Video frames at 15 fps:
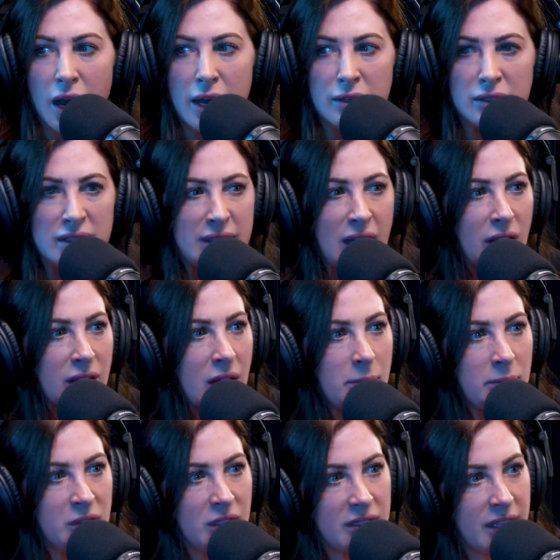I always tell
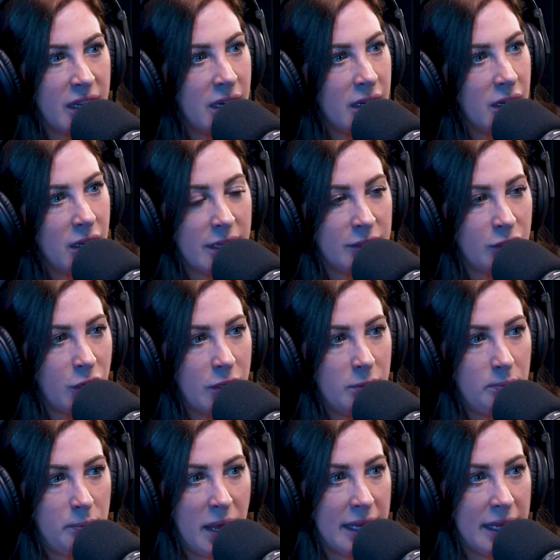them, just get a nice good